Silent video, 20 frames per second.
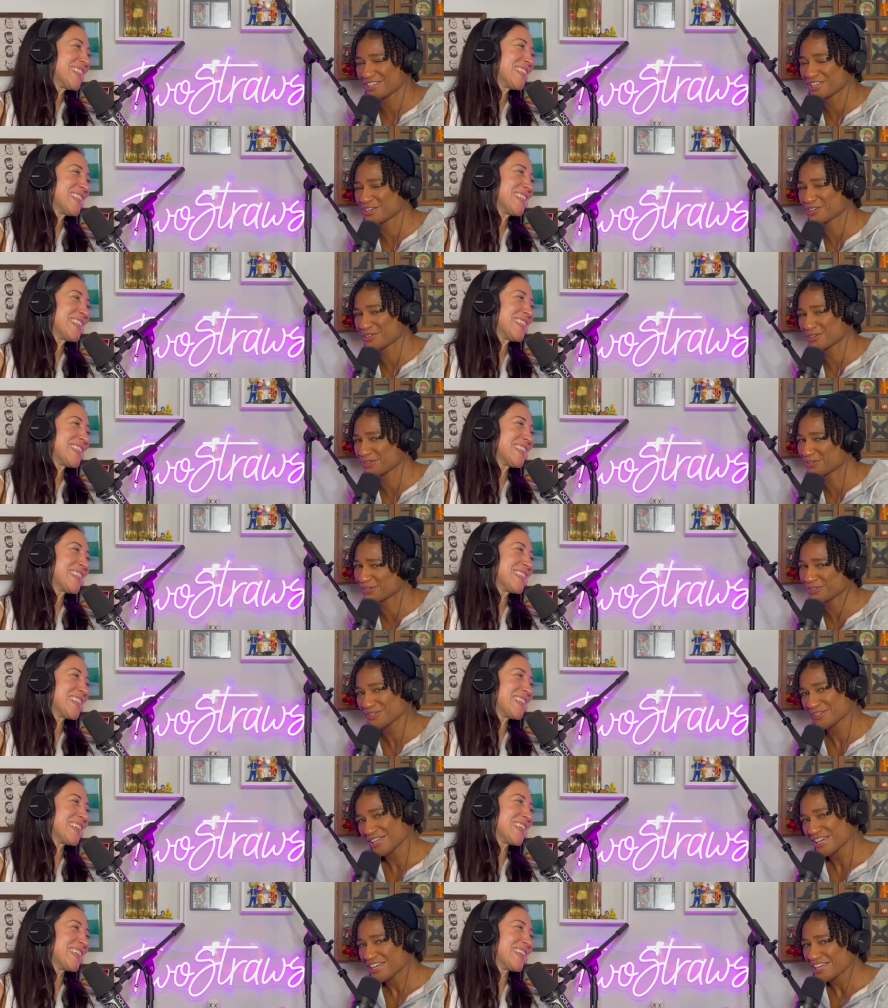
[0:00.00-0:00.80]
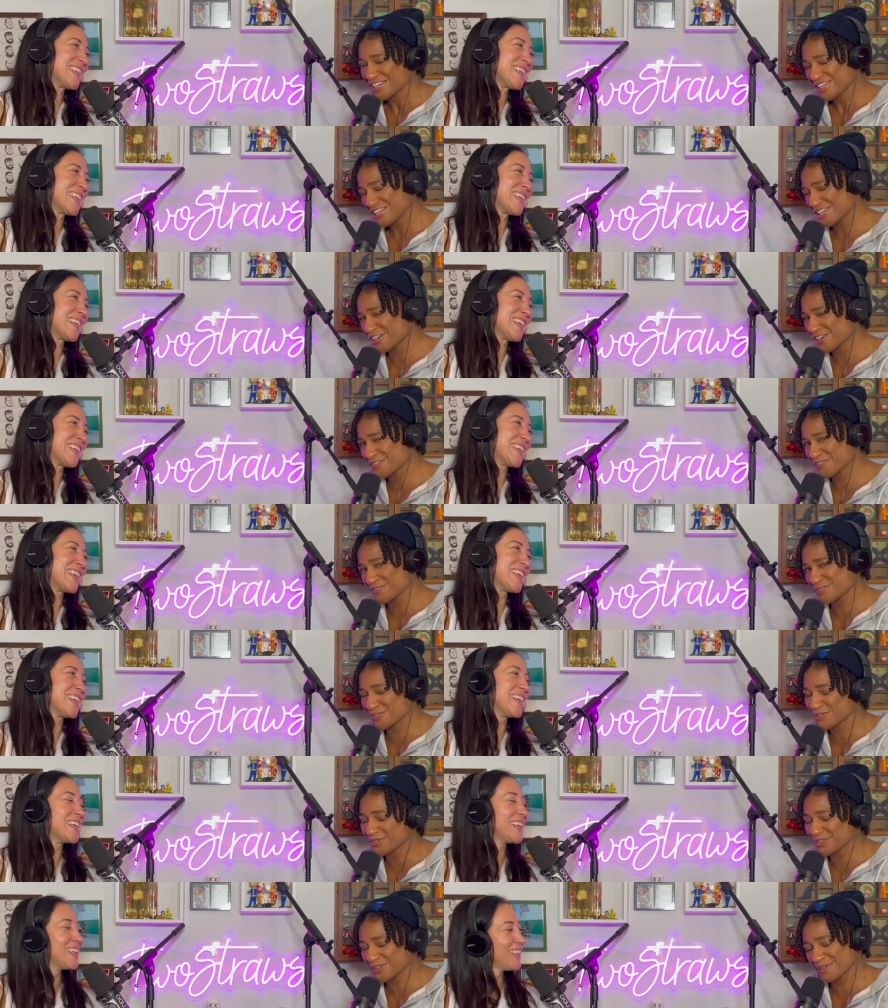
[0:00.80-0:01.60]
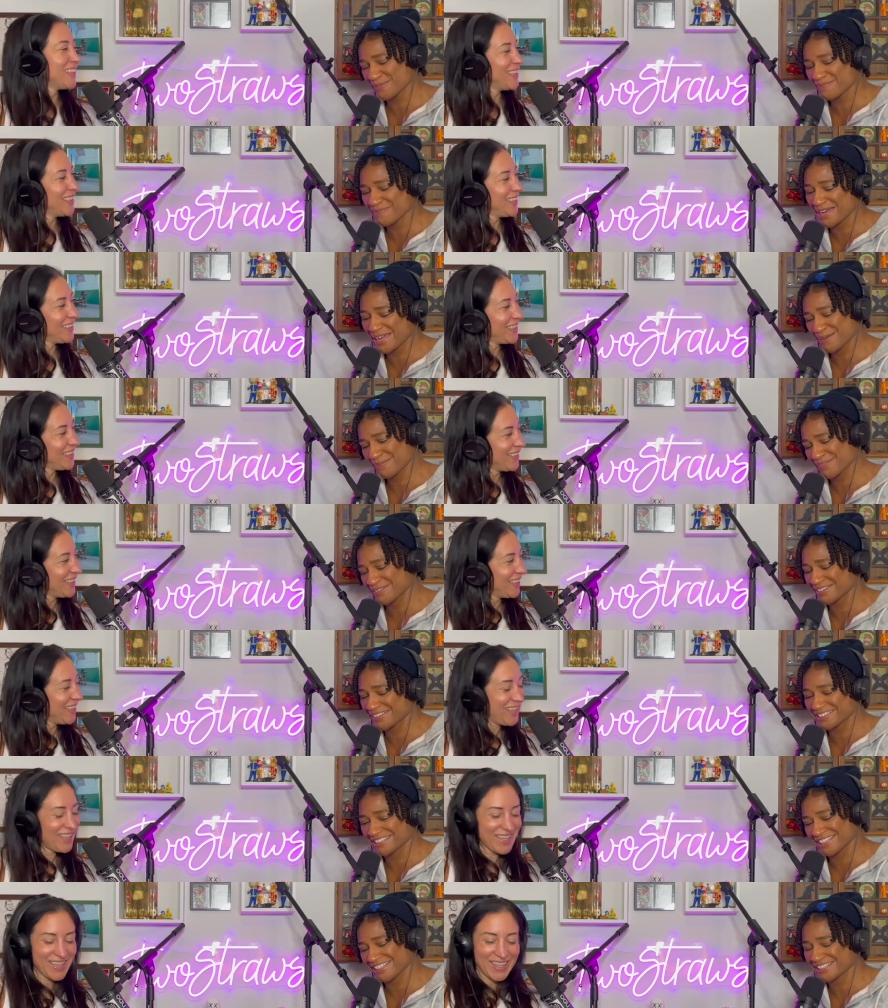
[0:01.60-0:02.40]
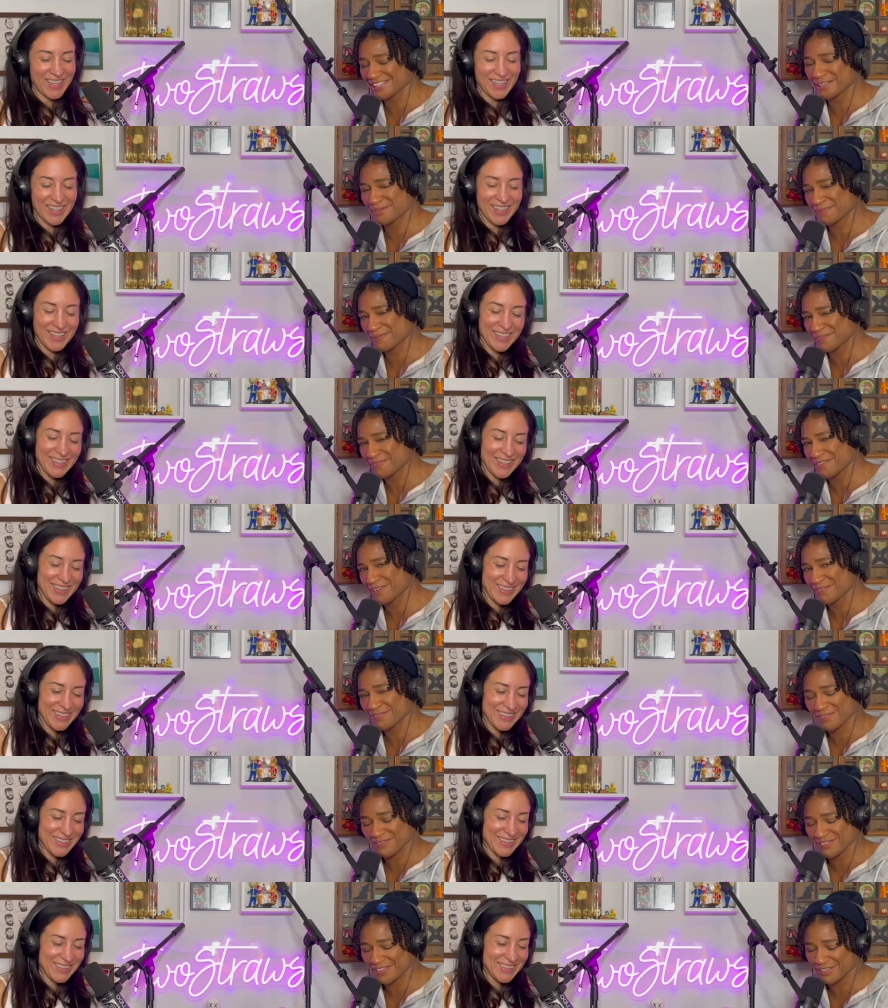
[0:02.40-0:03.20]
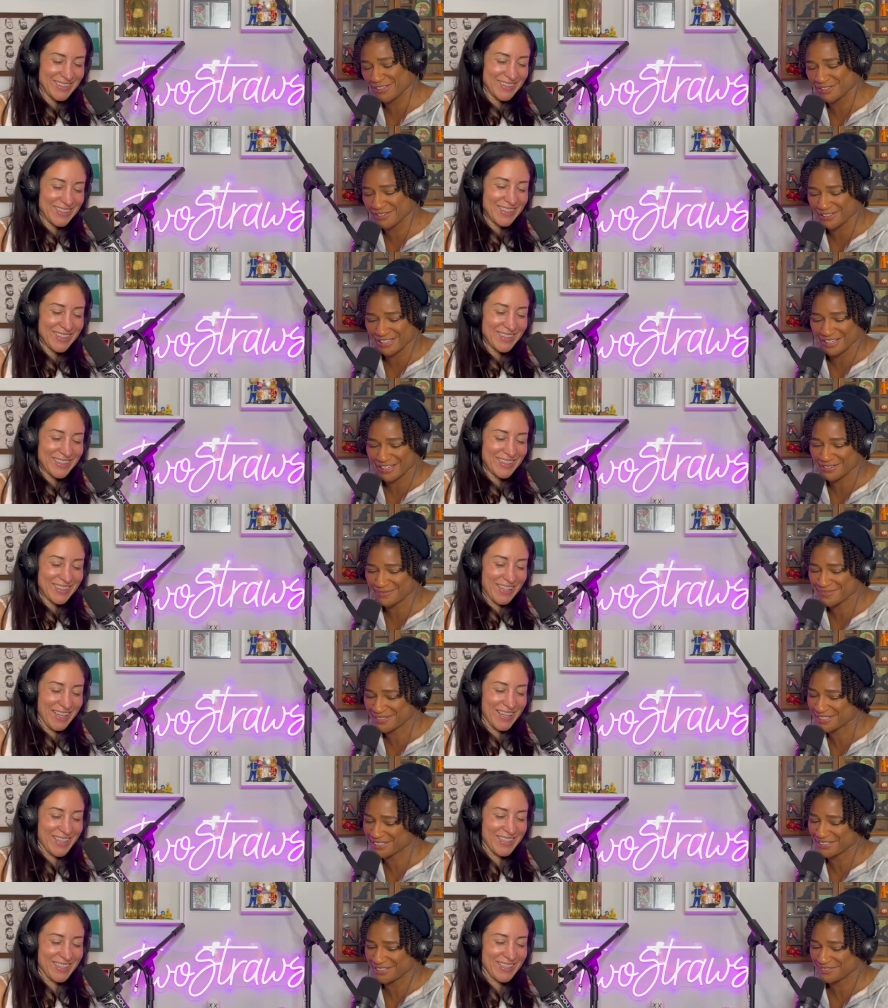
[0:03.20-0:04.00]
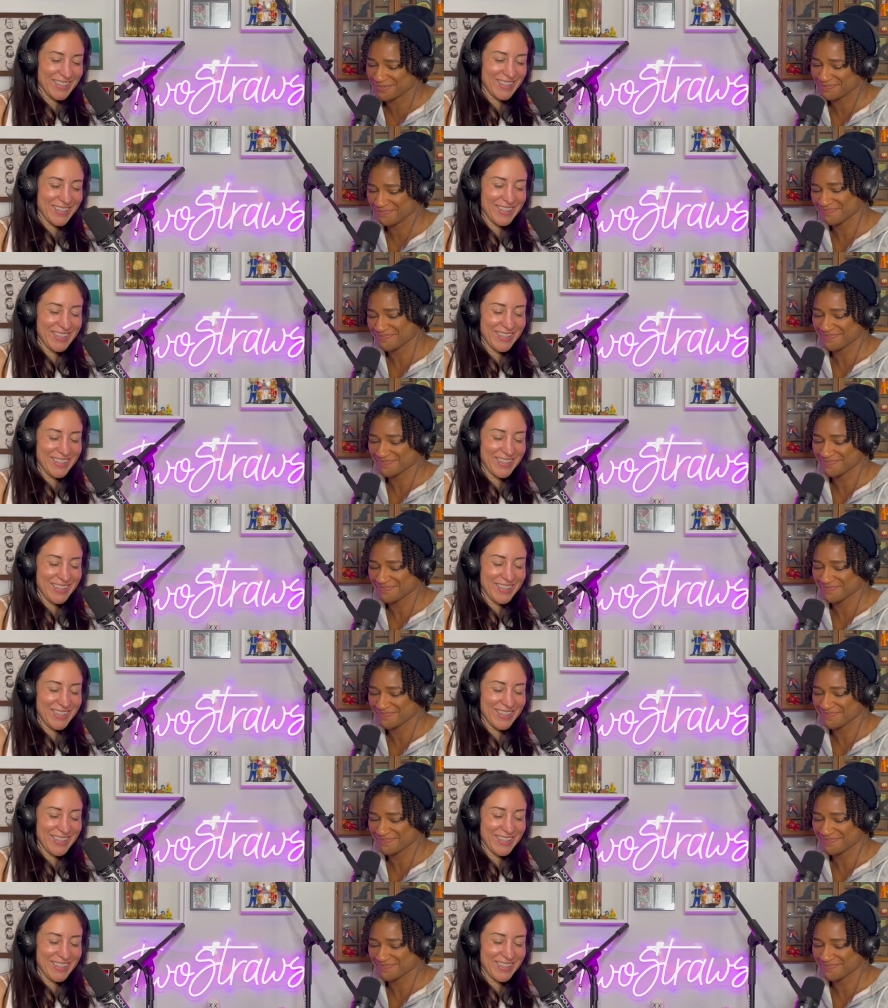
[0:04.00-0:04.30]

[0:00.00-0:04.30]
Speaker 1: You're cool. You're cool in my book. That's like my favorite video game. So